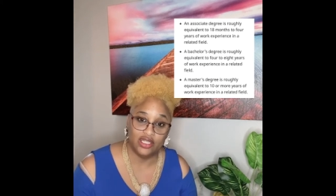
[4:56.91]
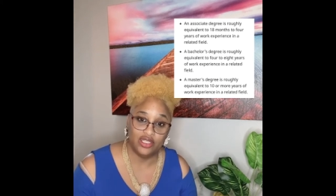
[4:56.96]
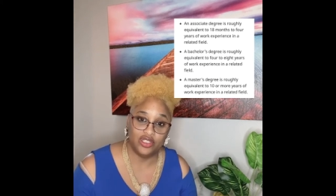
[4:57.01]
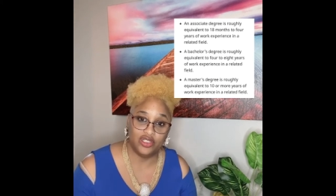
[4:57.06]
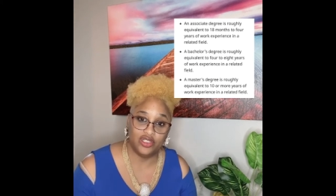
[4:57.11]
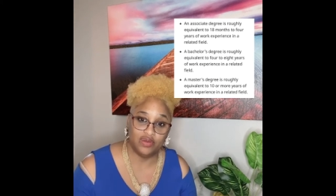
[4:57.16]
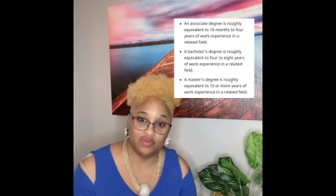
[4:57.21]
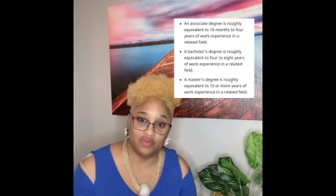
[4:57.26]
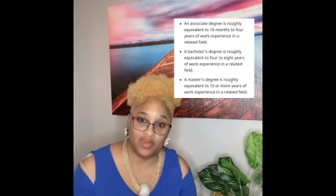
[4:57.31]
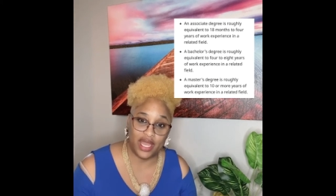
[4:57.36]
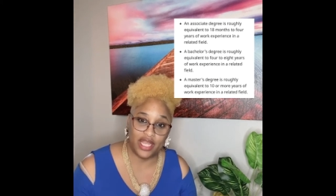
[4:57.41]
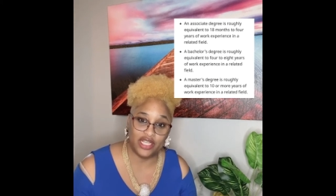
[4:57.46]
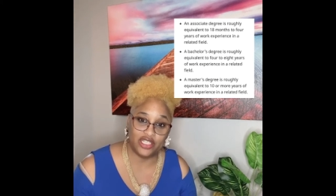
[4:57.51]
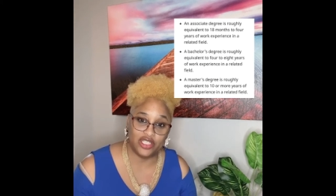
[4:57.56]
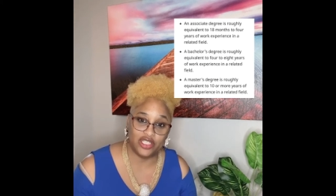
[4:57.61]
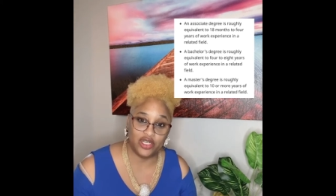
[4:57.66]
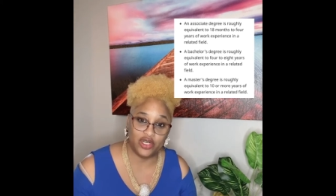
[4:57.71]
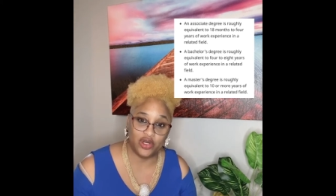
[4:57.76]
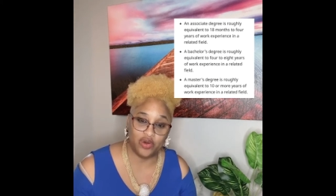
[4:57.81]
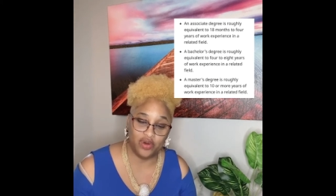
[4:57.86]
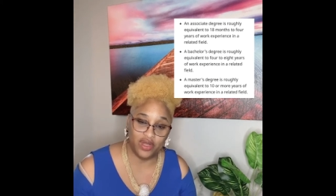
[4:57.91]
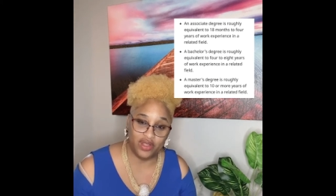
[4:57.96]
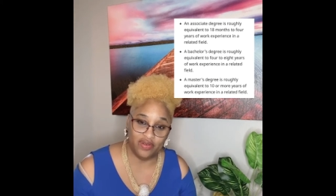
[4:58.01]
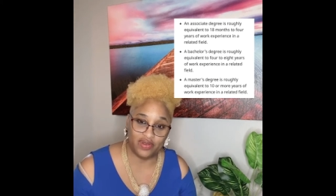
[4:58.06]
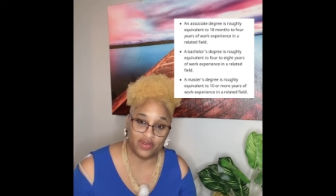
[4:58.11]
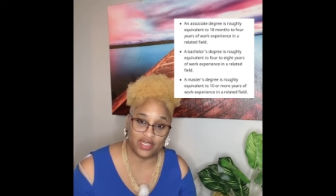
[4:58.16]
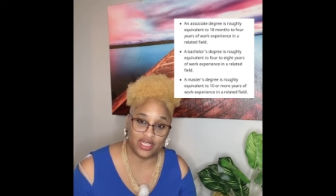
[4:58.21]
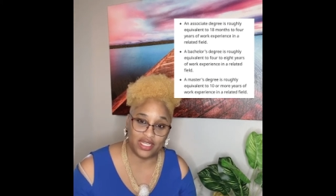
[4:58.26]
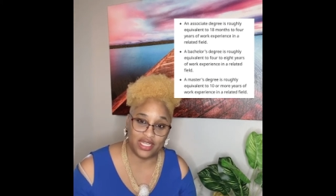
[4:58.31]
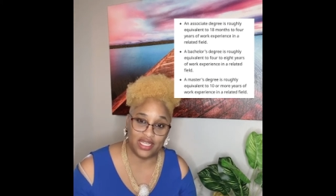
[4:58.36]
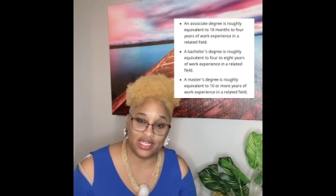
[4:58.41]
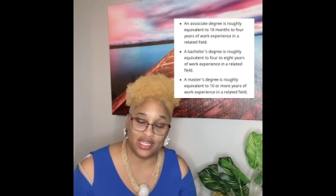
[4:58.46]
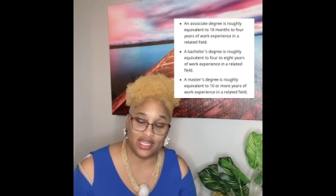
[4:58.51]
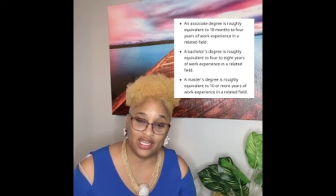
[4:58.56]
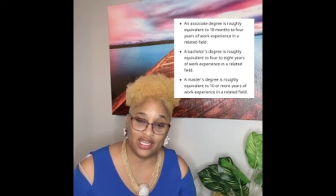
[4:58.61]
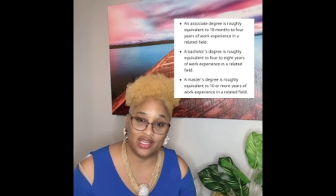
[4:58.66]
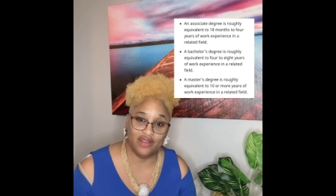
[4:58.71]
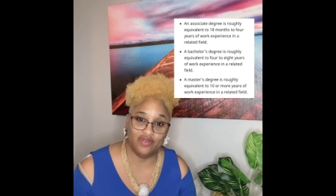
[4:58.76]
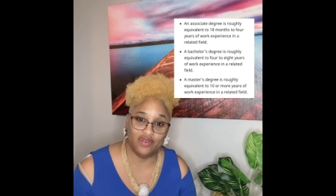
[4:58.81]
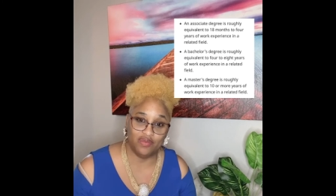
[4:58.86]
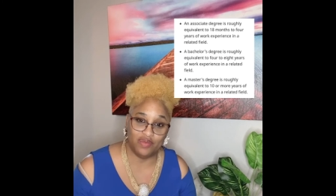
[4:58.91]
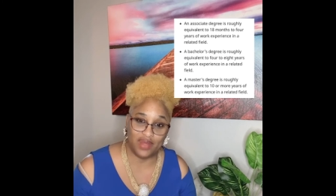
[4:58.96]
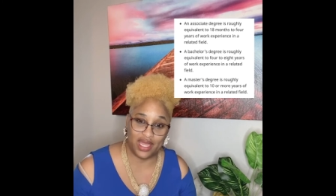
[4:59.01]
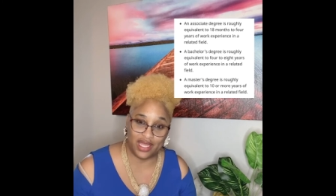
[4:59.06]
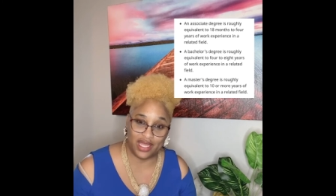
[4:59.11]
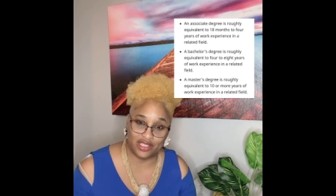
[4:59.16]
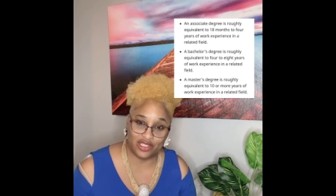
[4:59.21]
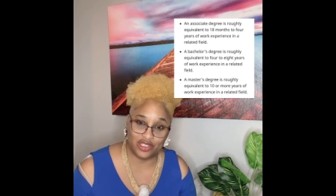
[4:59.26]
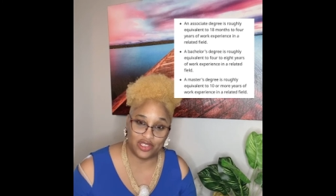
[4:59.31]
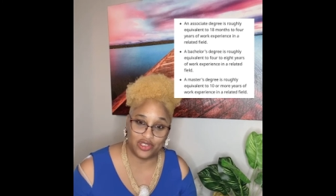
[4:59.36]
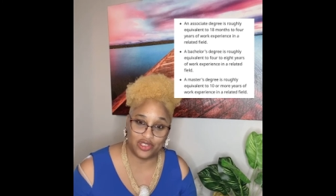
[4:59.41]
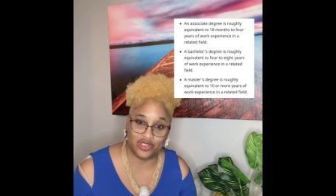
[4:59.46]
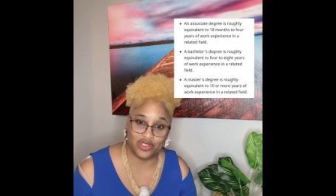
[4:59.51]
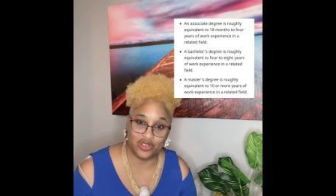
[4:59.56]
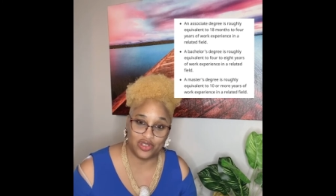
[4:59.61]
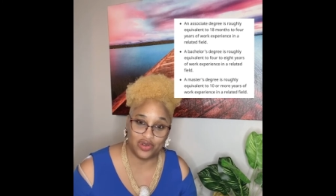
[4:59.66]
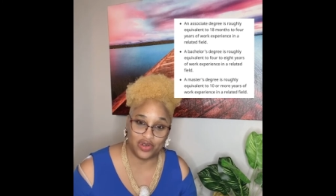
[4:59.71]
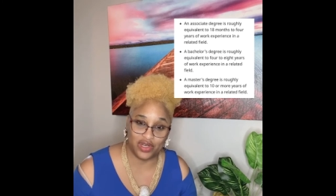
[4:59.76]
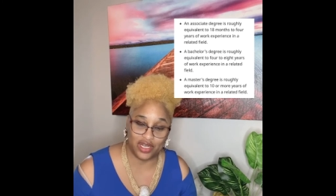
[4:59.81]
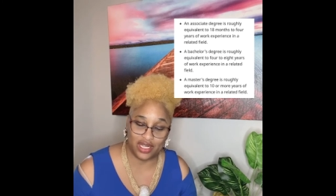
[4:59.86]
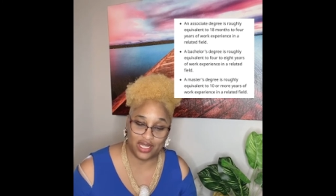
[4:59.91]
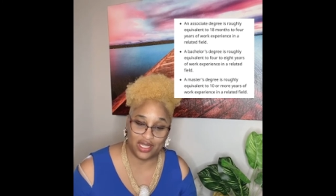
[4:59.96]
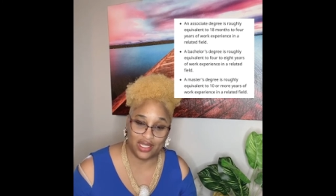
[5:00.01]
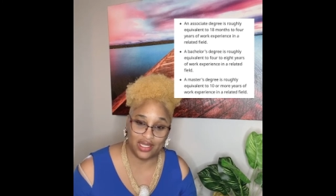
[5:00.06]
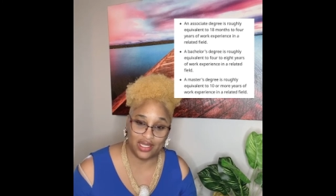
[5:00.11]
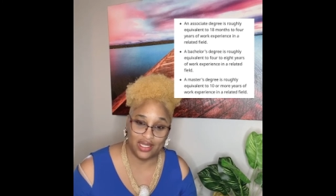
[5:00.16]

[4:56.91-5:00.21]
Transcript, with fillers: to match the equivalent of a master's degree.